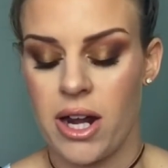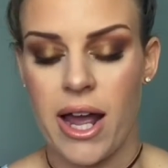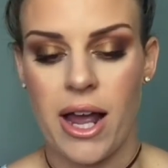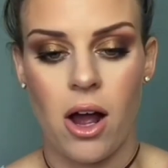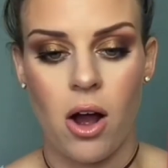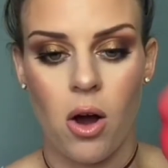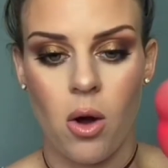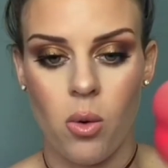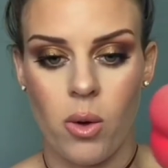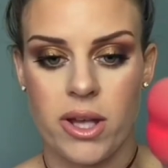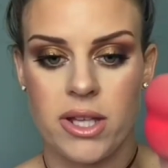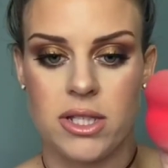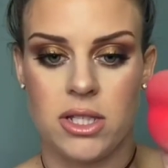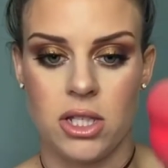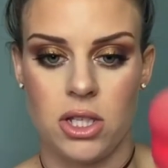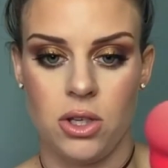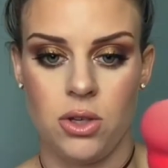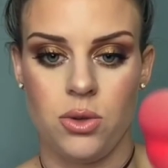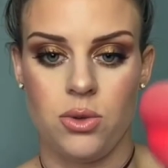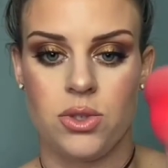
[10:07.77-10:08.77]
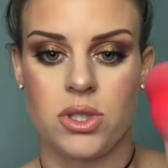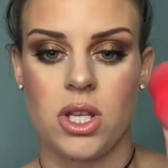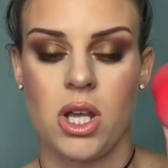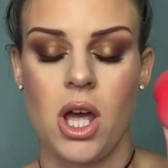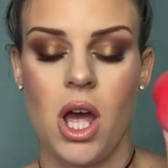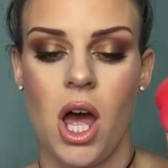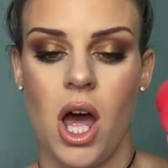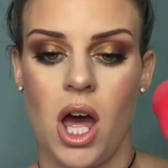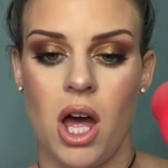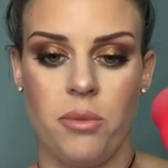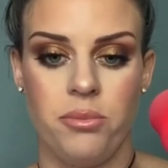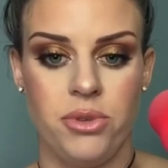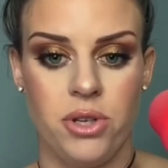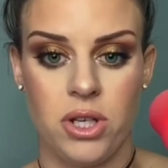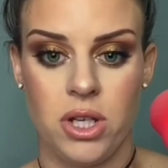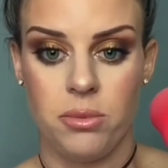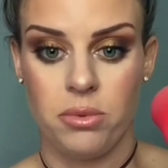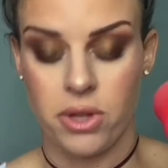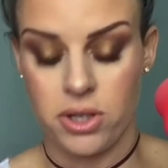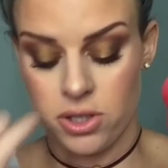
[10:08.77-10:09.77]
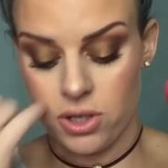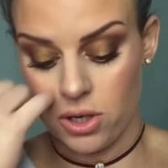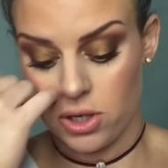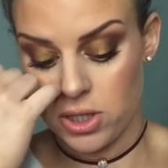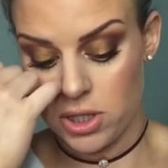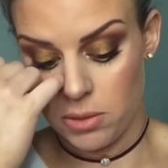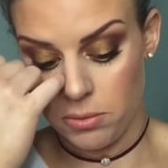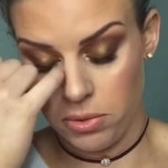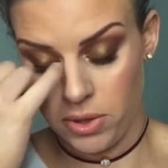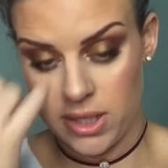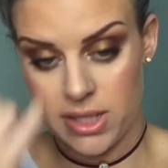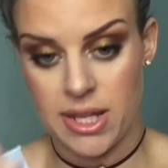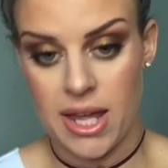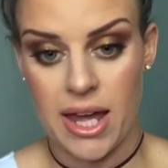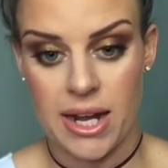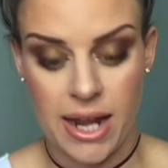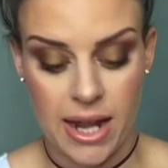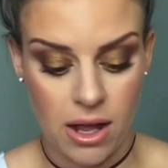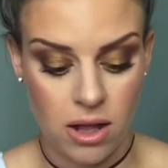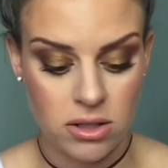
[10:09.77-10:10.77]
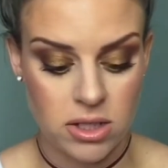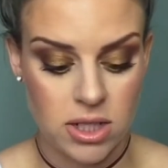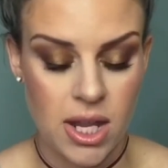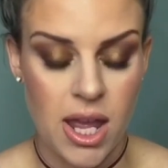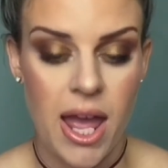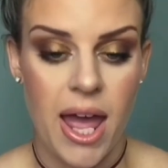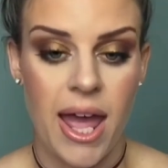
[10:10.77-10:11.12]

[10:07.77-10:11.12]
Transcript: I always use a beauty blender to blend that out.